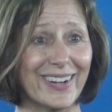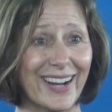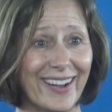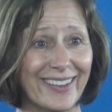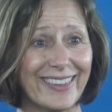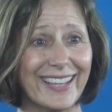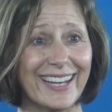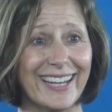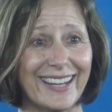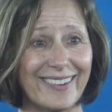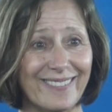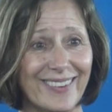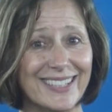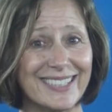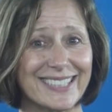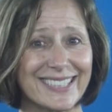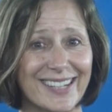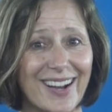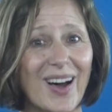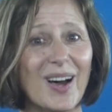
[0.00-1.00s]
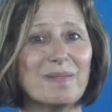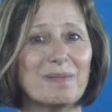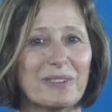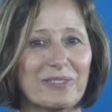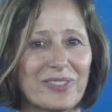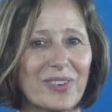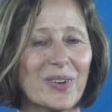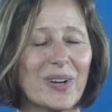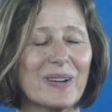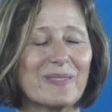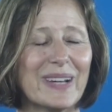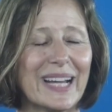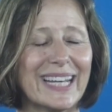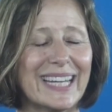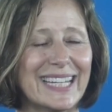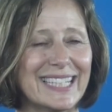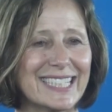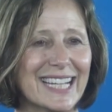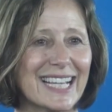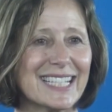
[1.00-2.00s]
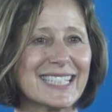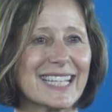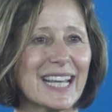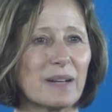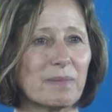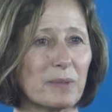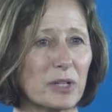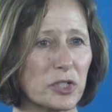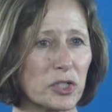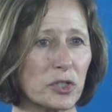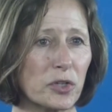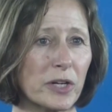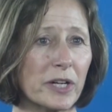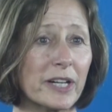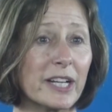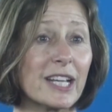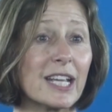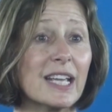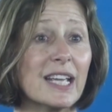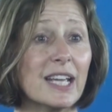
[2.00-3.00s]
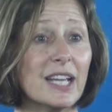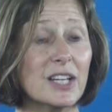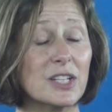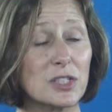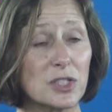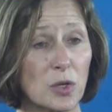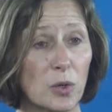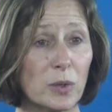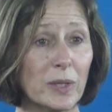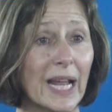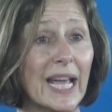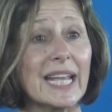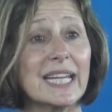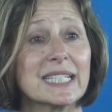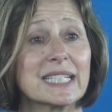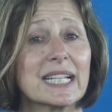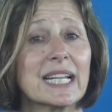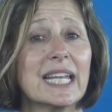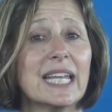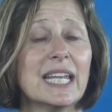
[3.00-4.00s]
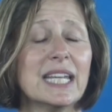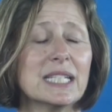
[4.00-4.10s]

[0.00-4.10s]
Not that he was not before, but he just had matured so nicely.